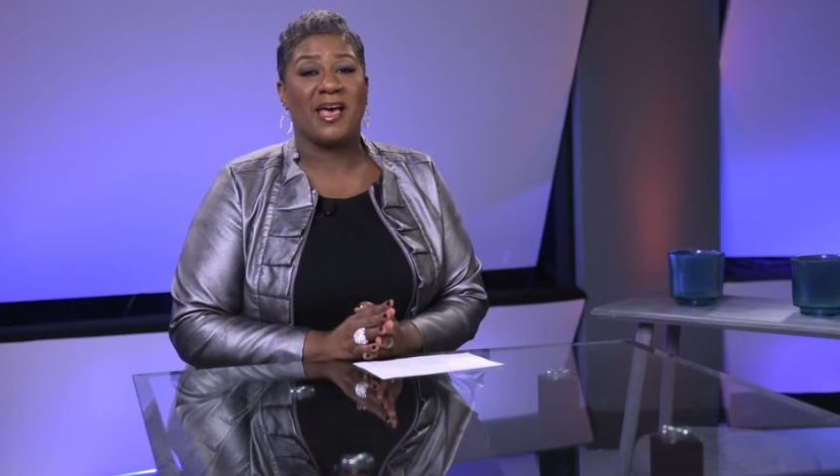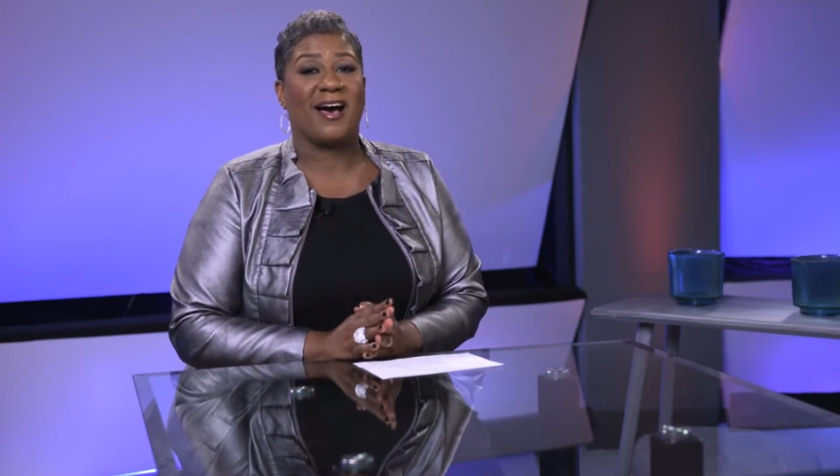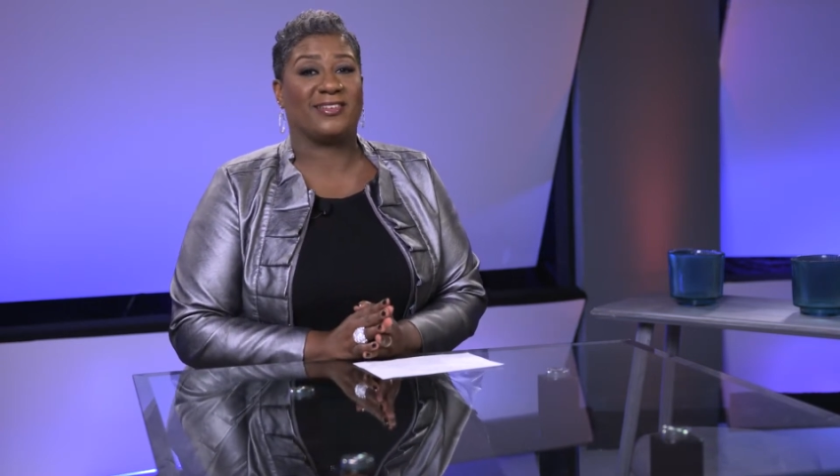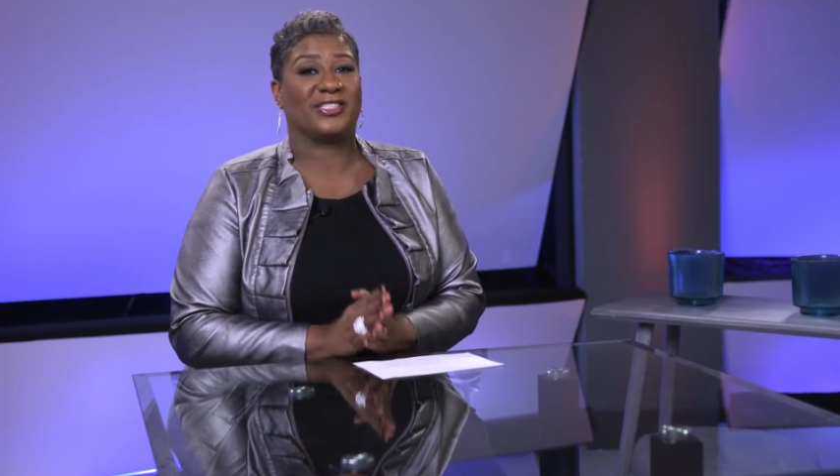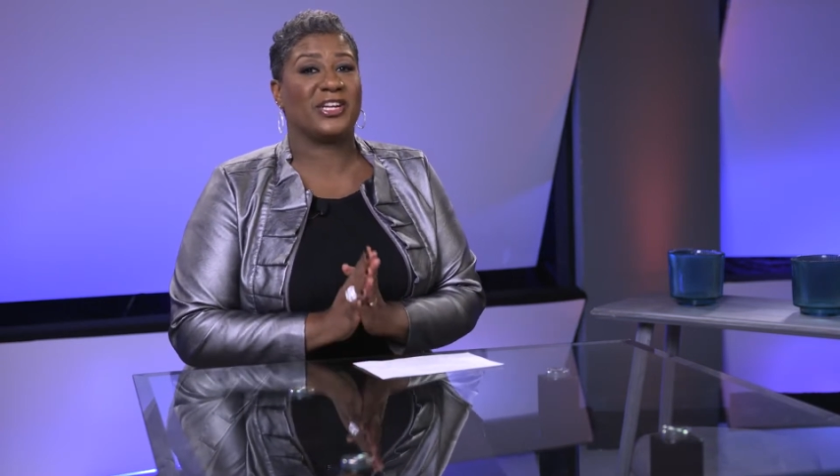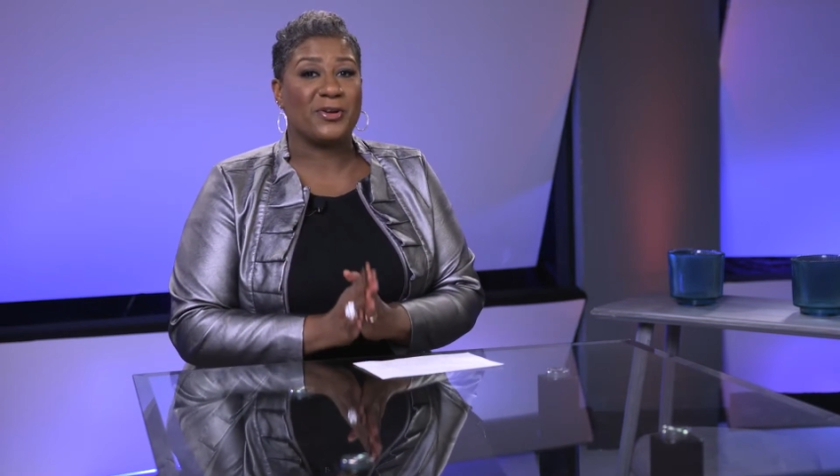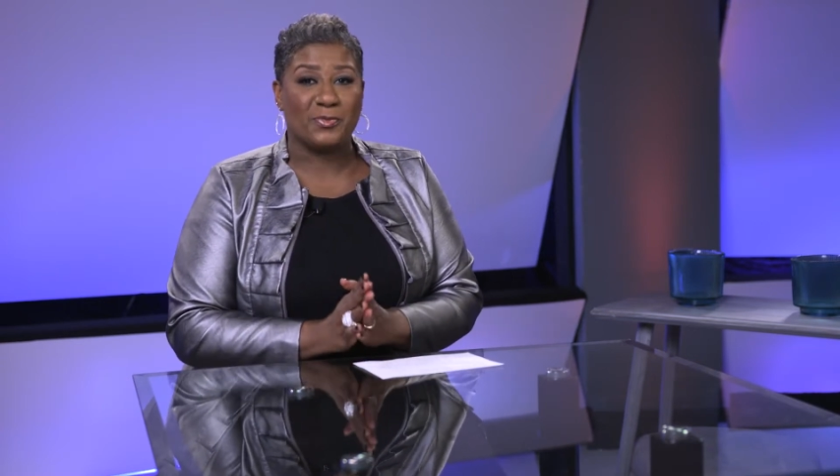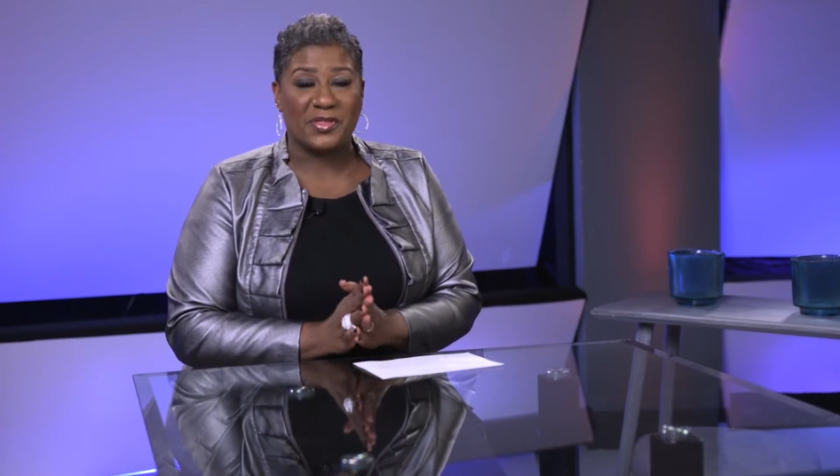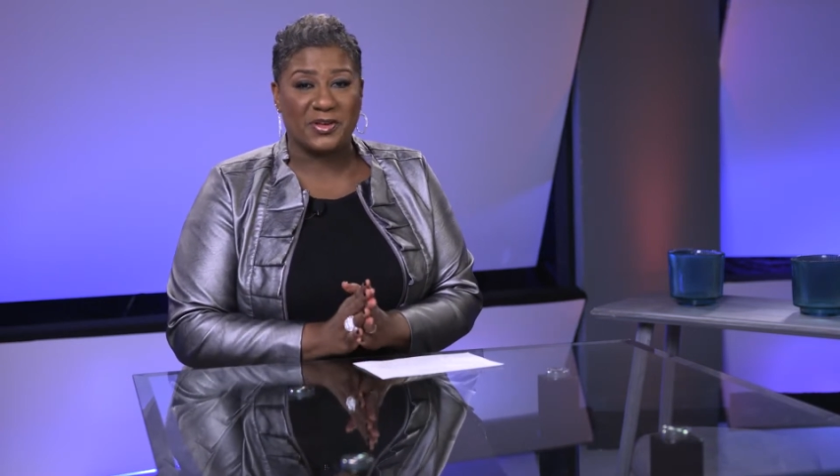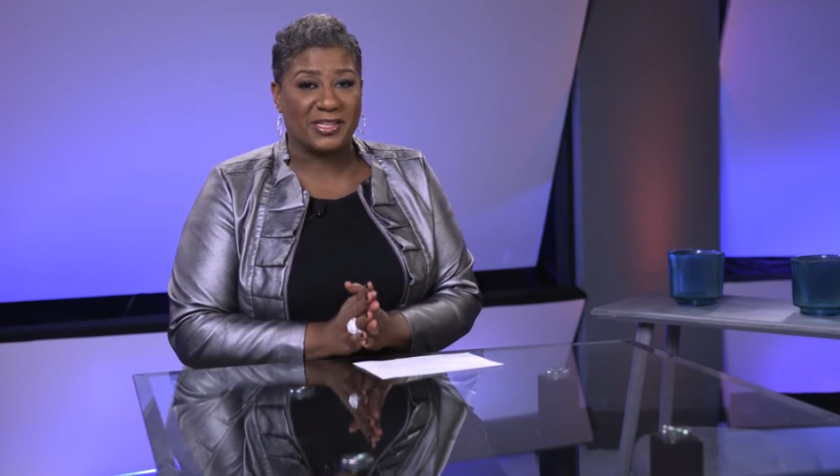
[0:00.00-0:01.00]
I'll share him
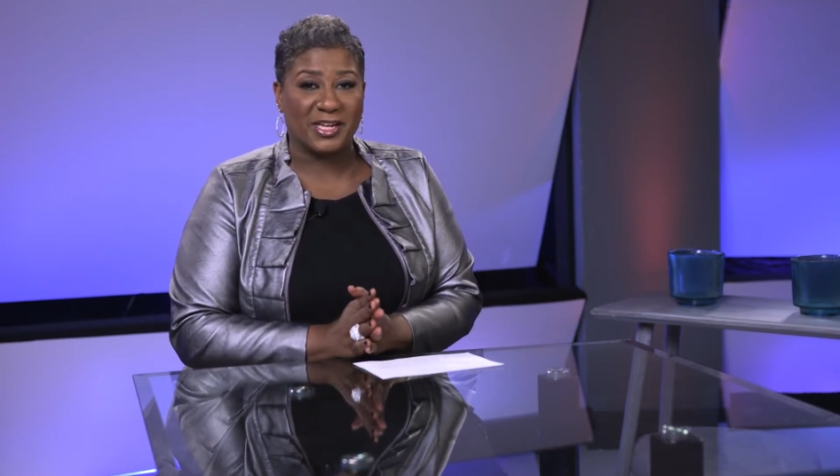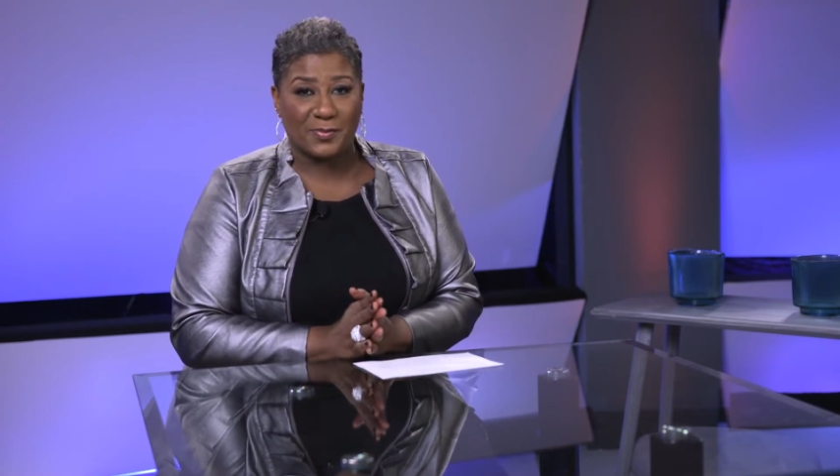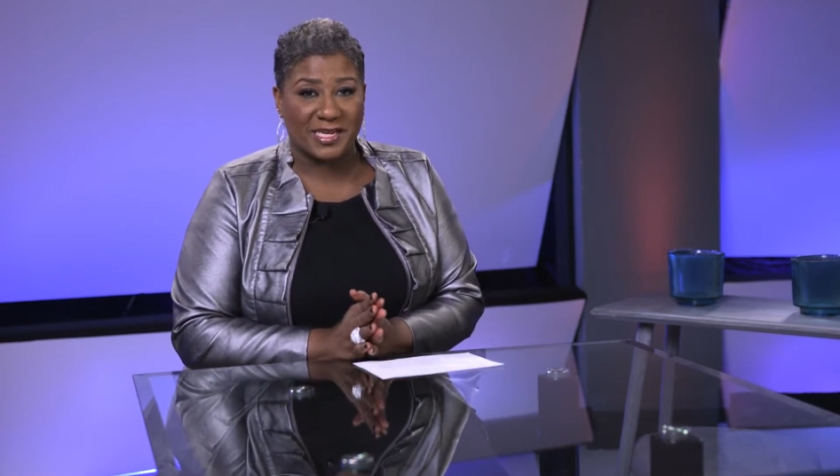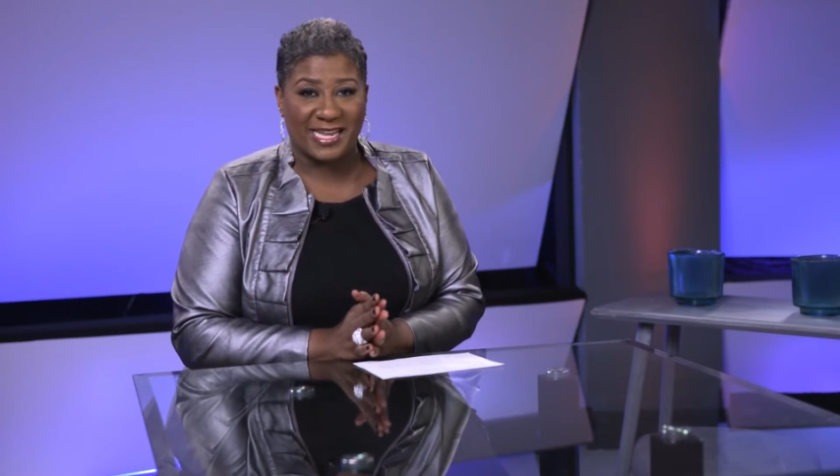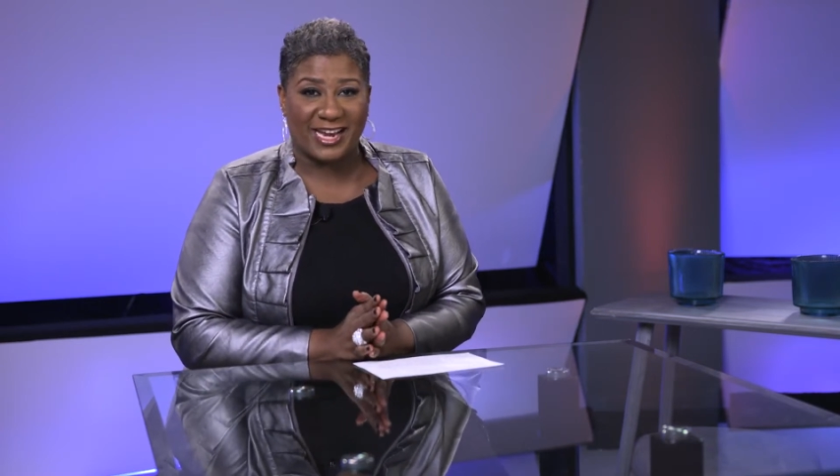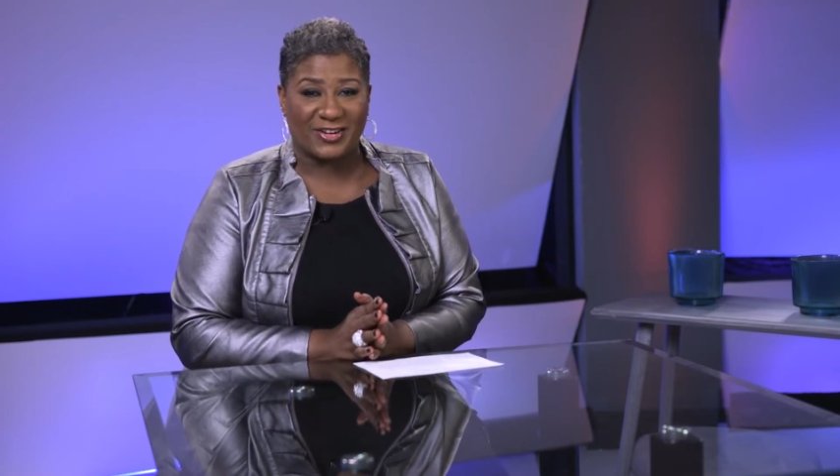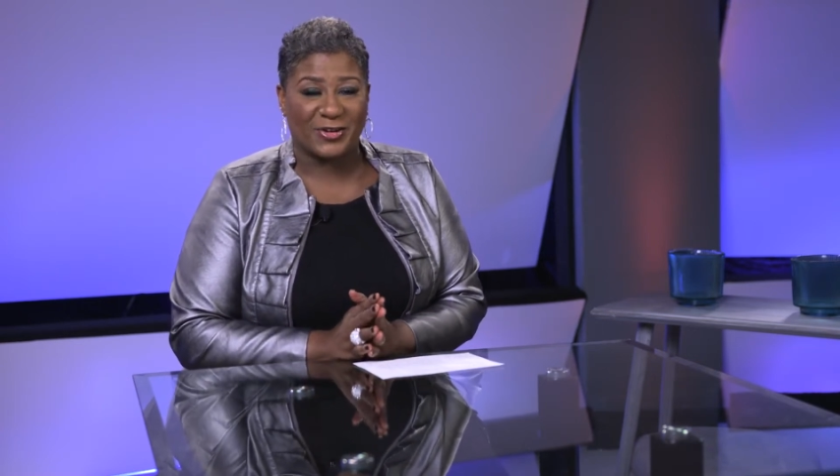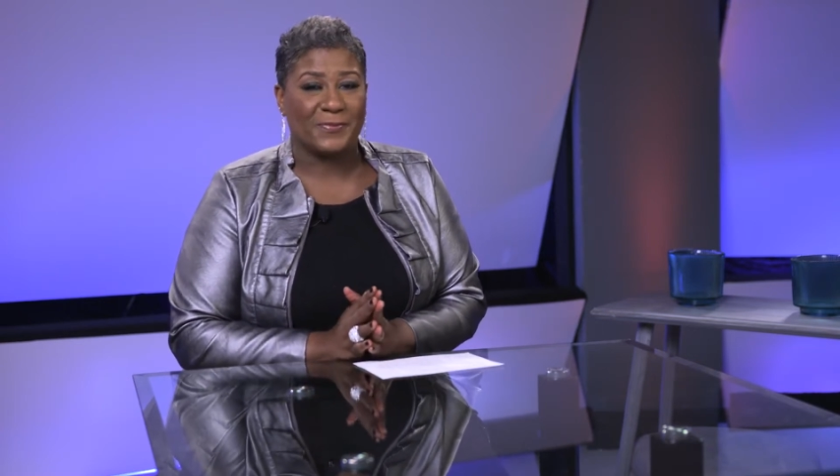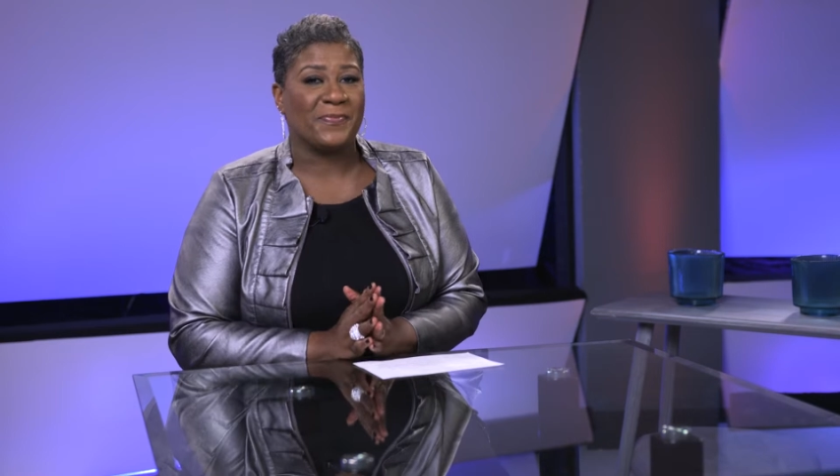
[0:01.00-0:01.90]
with you a little bit later.